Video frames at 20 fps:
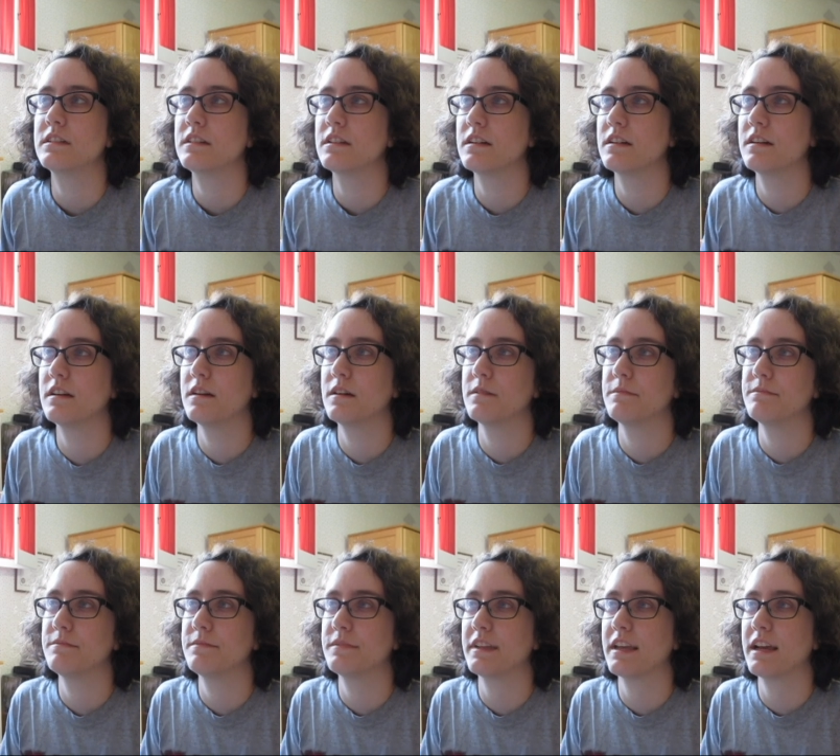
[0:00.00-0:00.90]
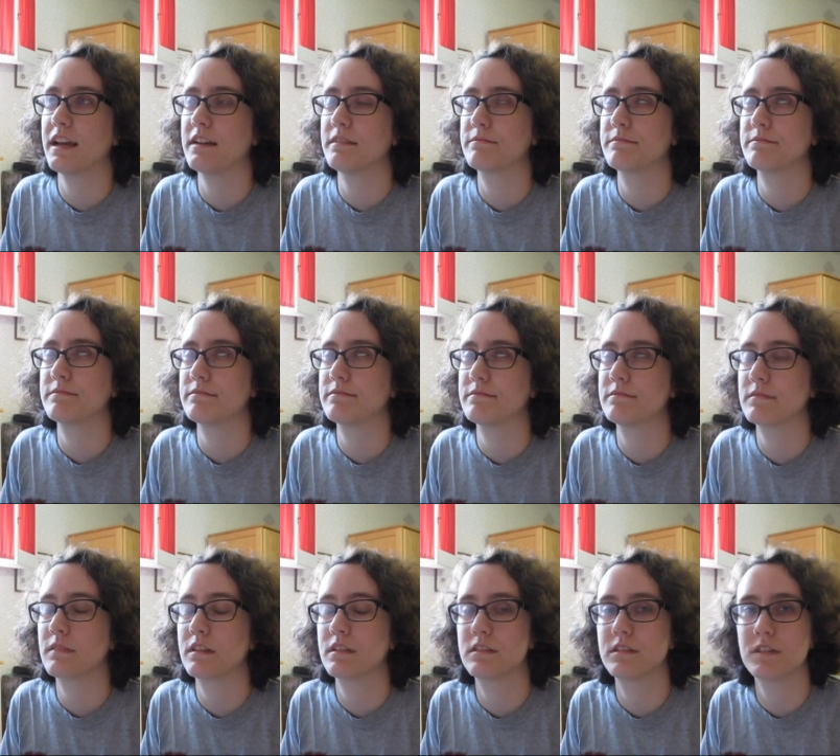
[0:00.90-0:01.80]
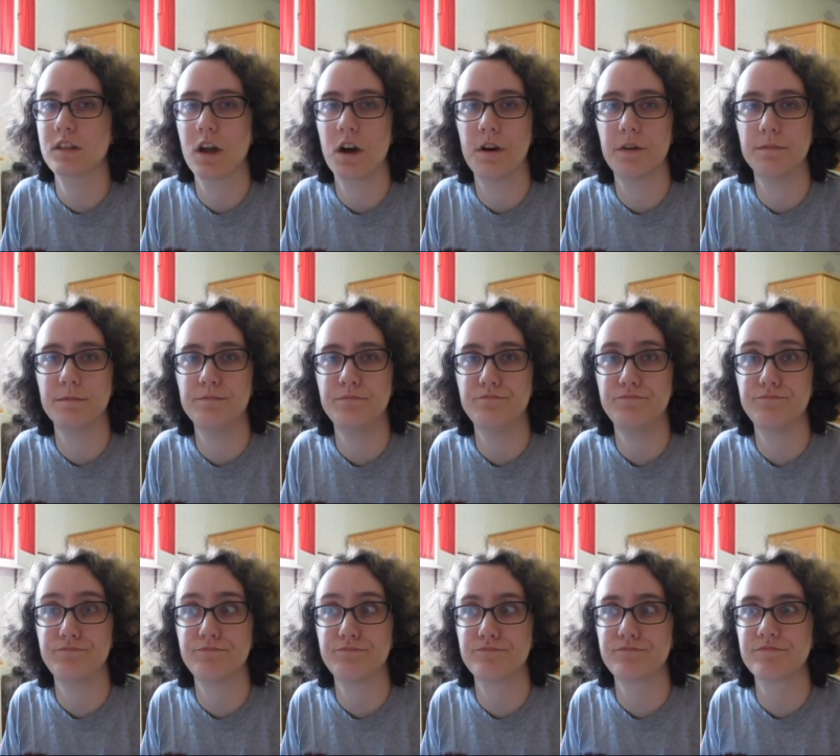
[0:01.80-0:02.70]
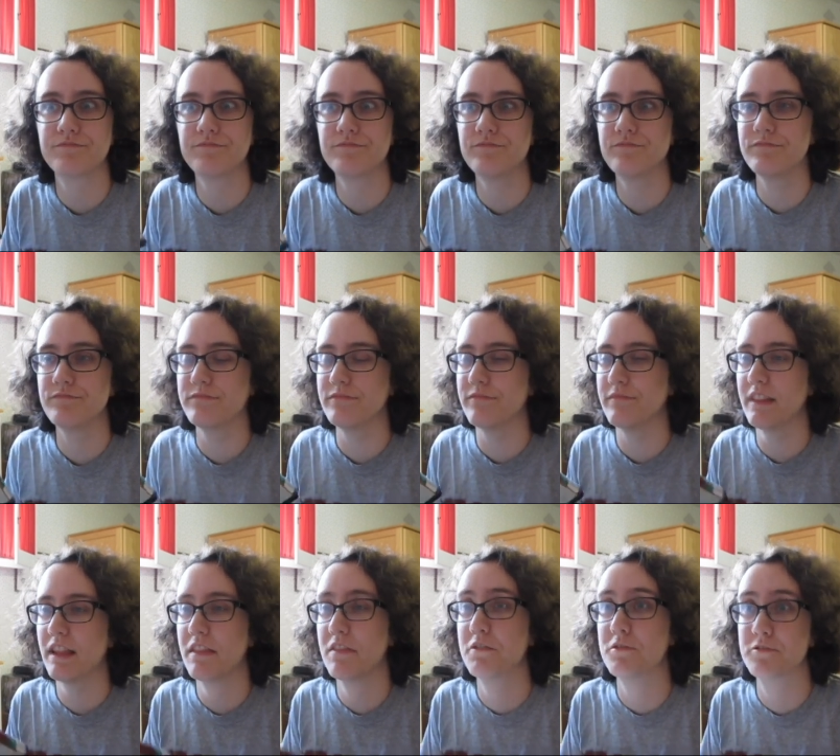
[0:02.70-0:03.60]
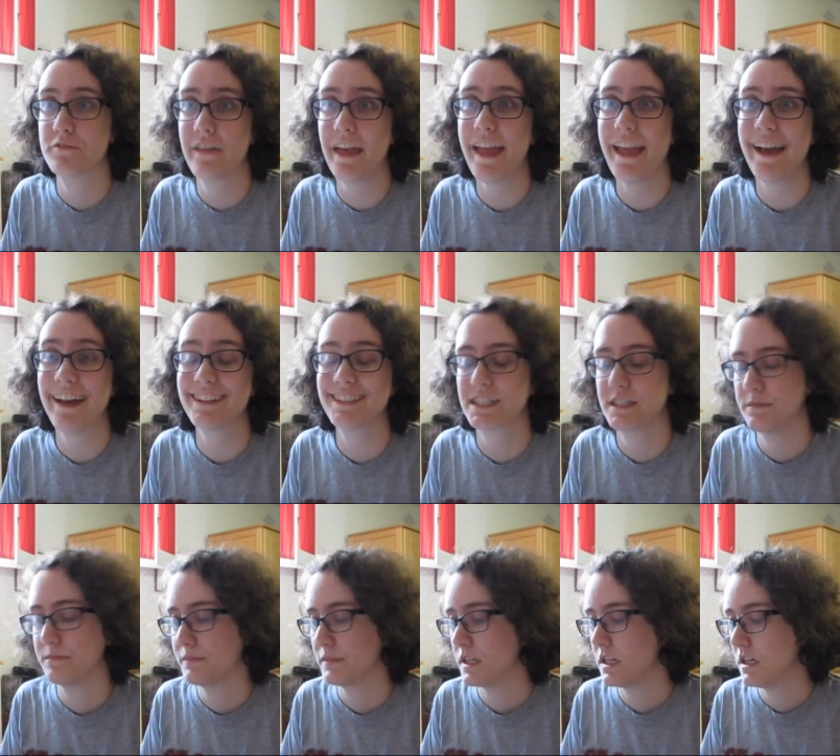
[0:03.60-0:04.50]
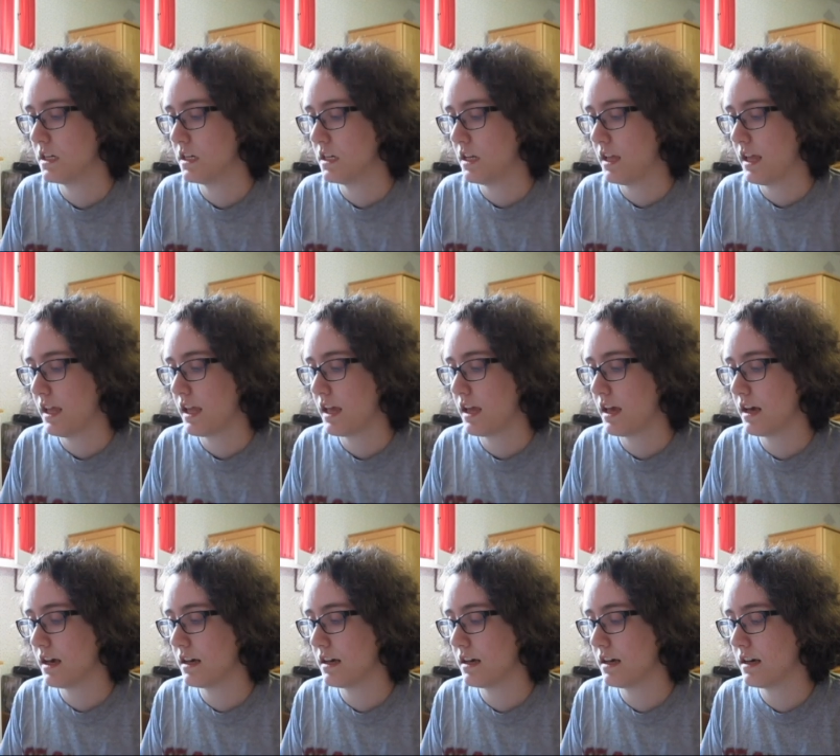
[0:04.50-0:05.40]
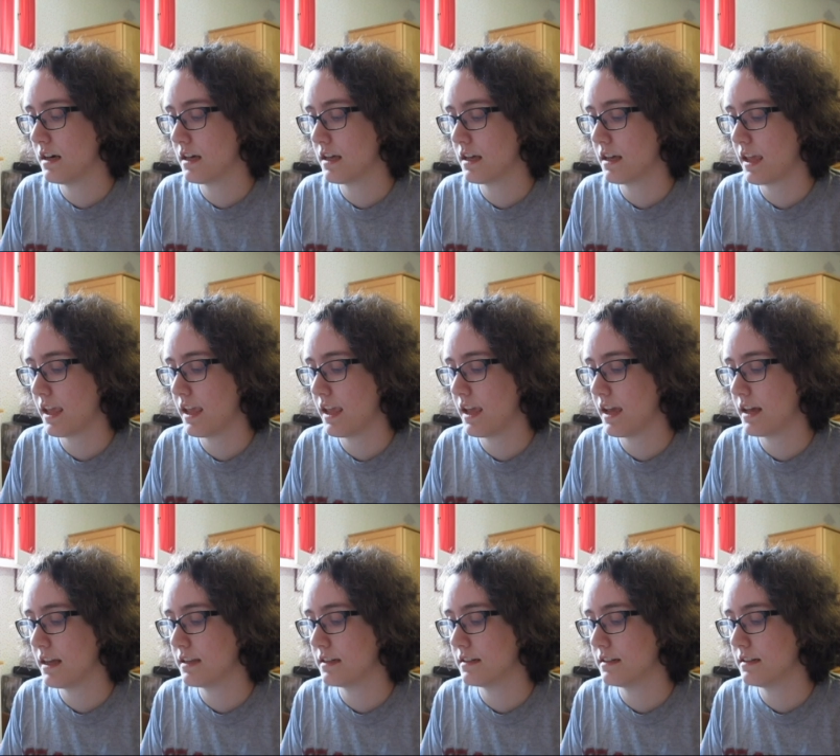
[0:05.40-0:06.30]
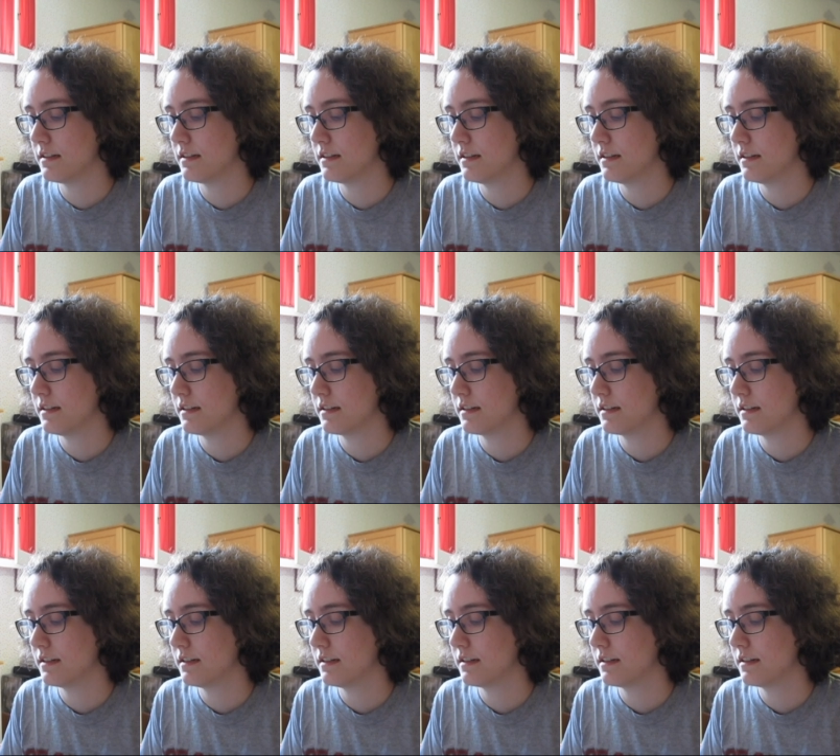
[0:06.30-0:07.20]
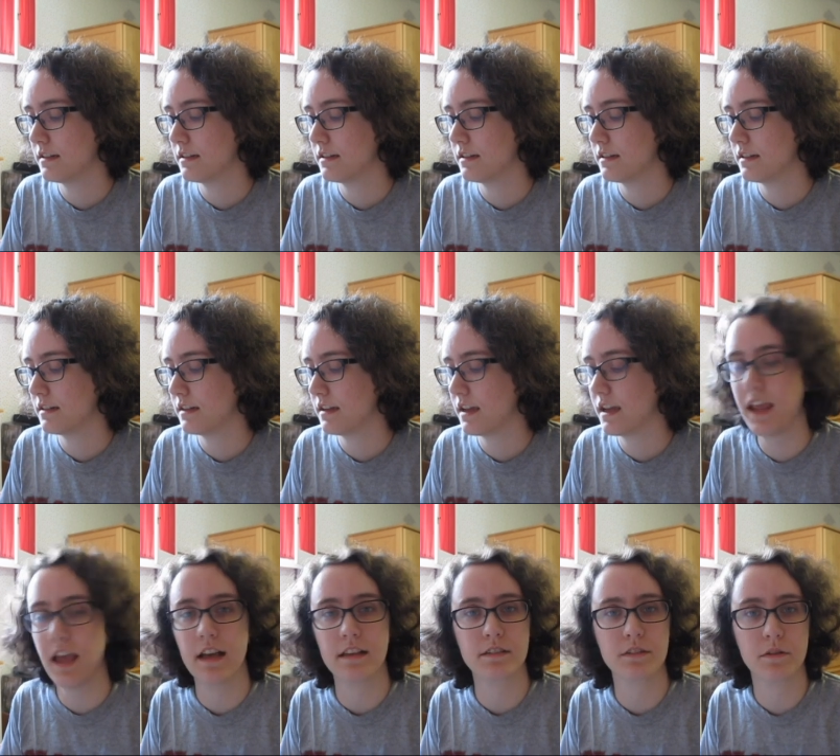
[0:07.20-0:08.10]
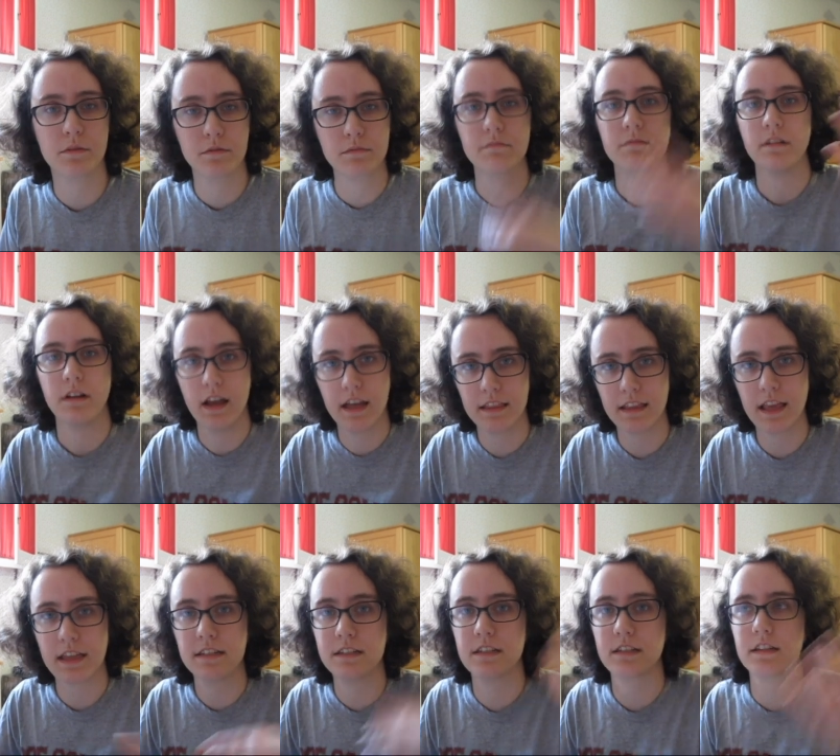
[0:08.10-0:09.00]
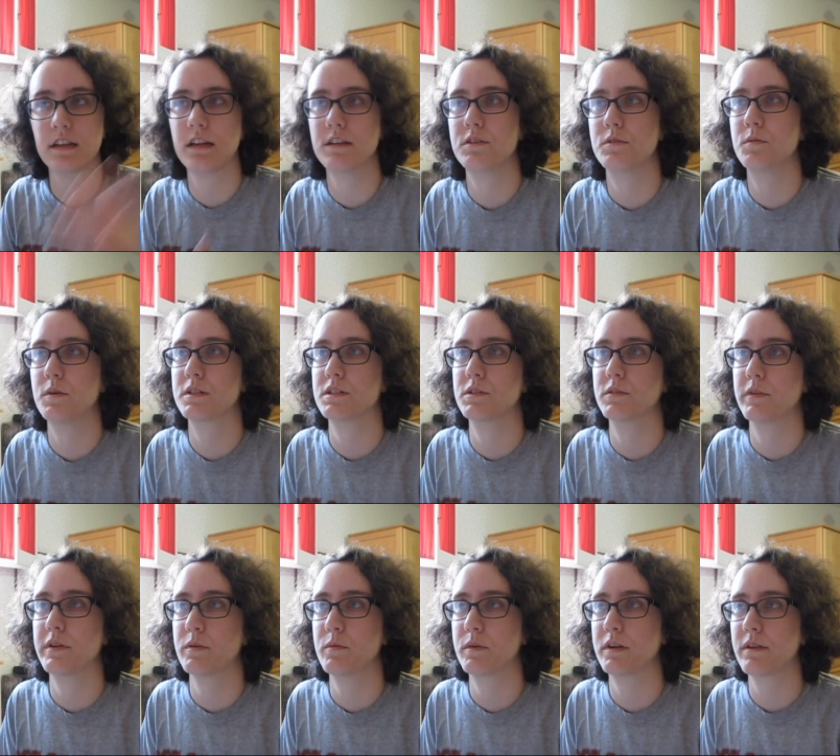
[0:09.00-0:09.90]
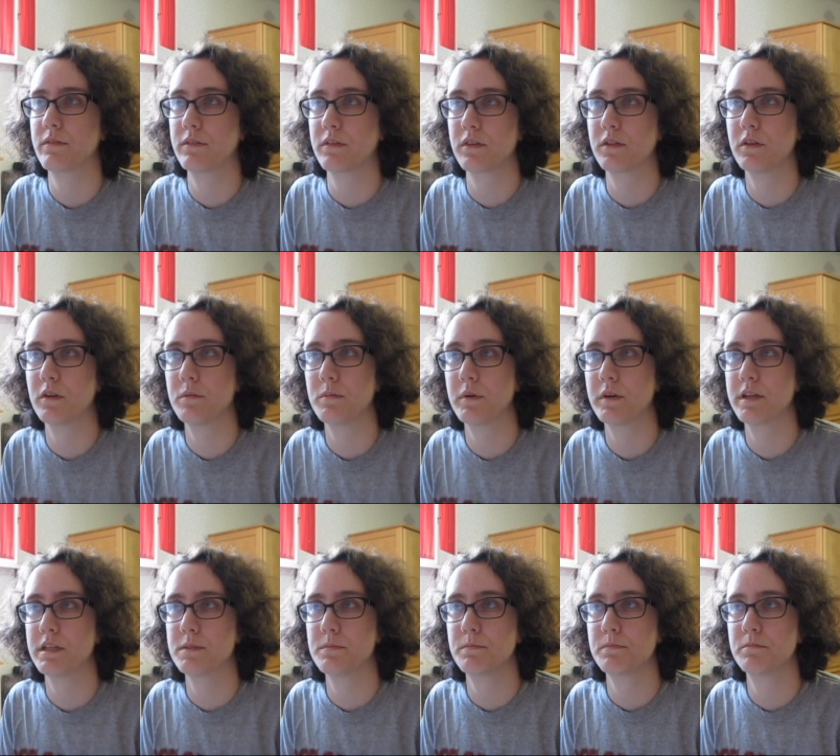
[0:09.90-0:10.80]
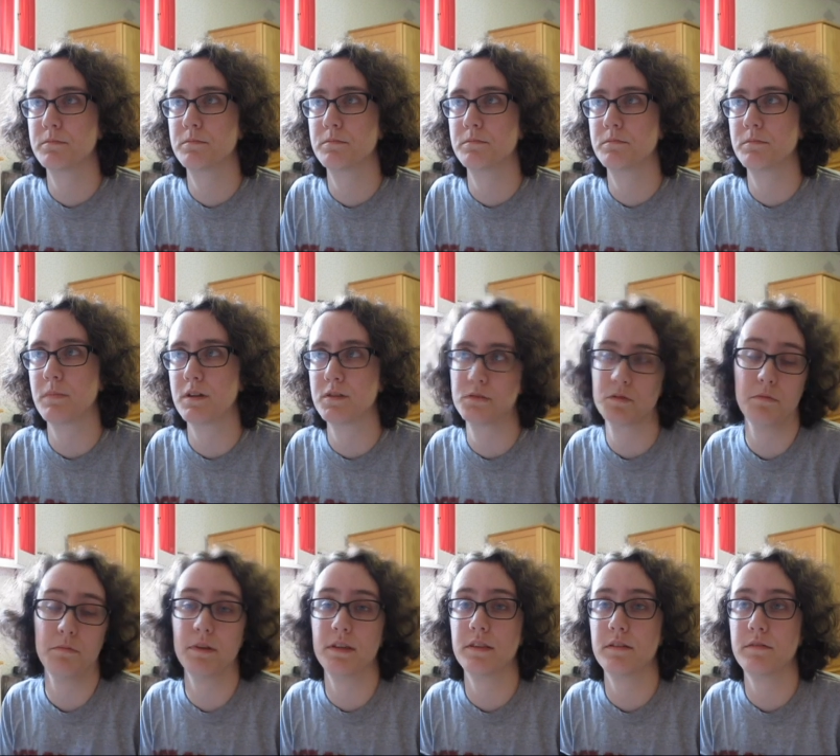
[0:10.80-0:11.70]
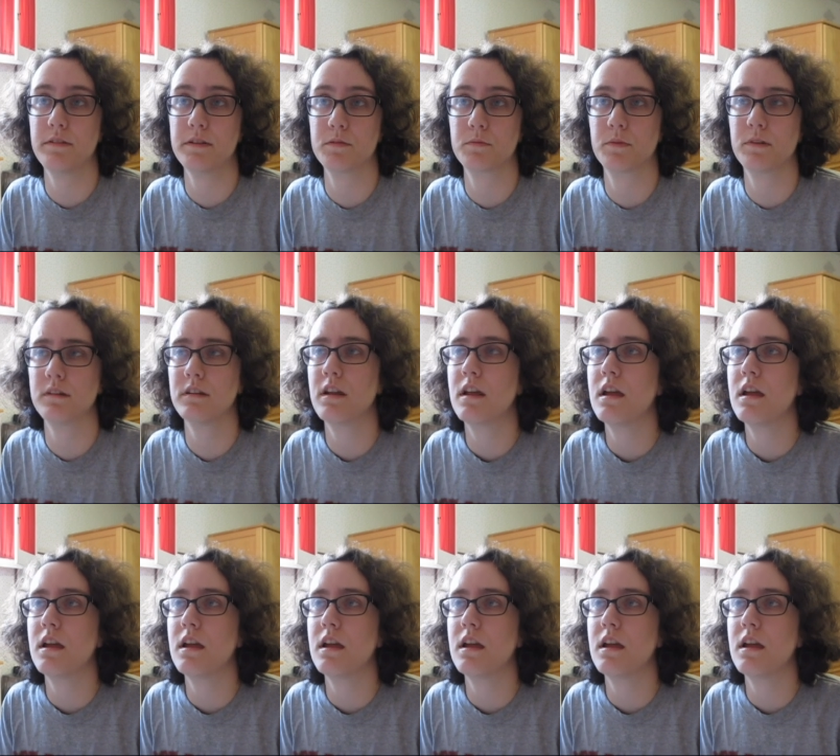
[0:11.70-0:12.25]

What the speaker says: Yeah. So there's that. And yeah, so I liked it. I do want to read whatever the third book is, assuming there is one.